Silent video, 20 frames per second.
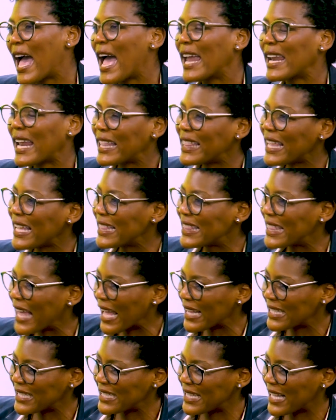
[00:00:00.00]
And I think
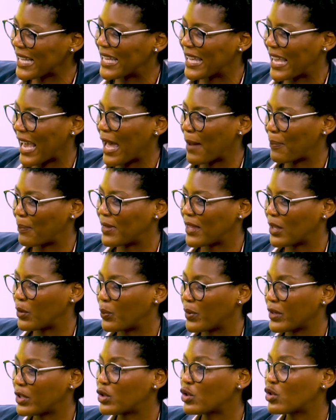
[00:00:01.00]
that's the gap
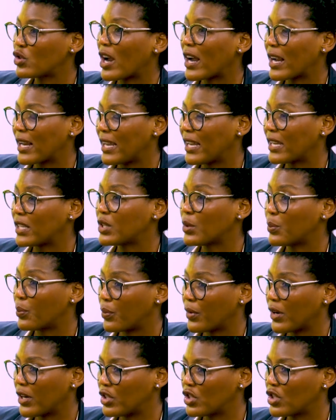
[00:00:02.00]
that we're struggling to
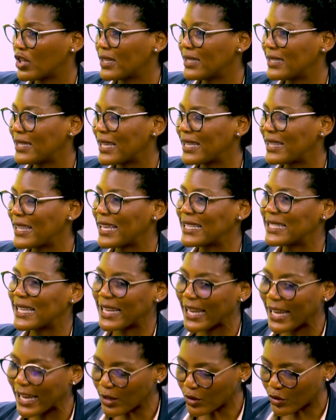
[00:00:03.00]
bridge, is that there's
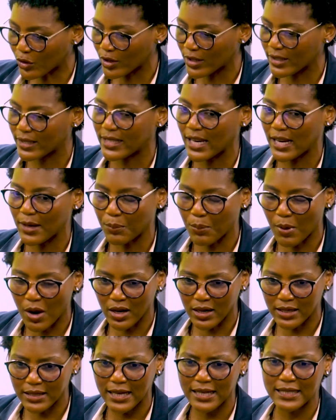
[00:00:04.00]
an interest in
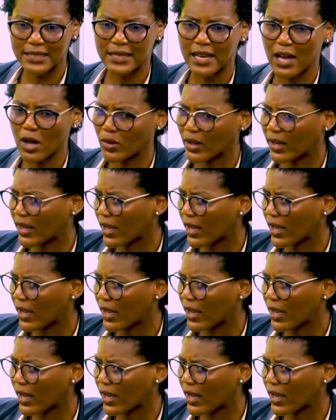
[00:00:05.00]
politics and how the